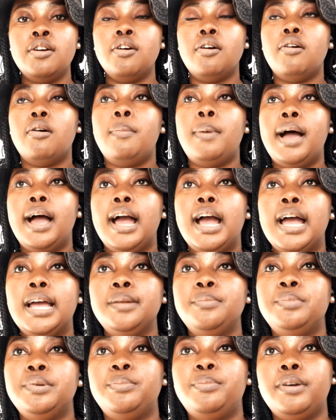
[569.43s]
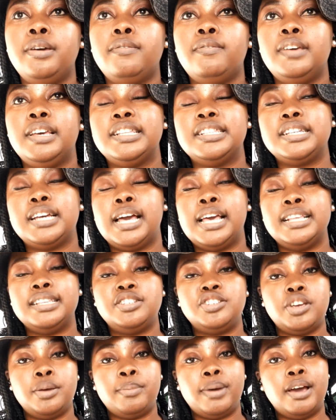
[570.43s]
Ngoba I can't be perfect,
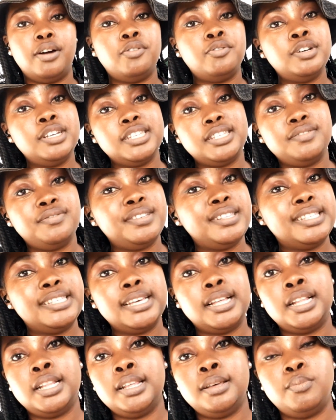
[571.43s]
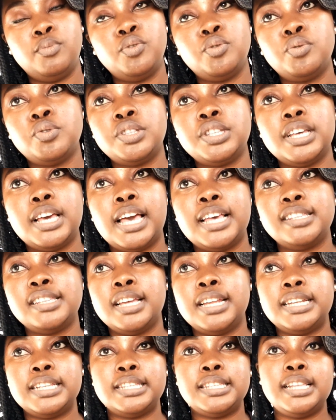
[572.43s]
guys. Shame. I always even tell them, oh, guys, I
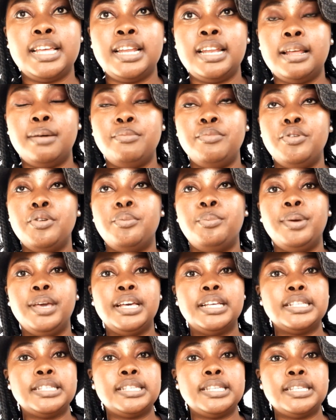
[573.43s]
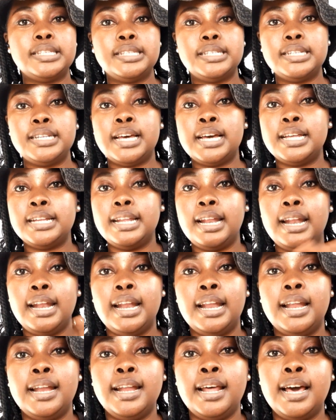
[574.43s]
understand I'm your bigger sister. Da, da,
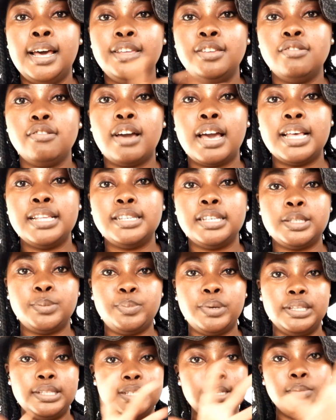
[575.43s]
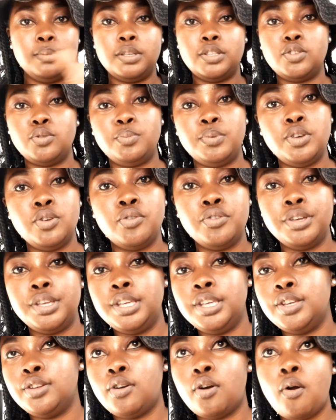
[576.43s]
da, da. You guys expecting me to be your
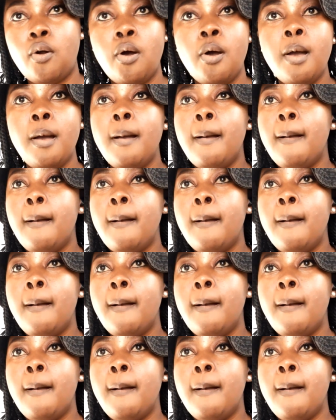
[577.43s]
hero.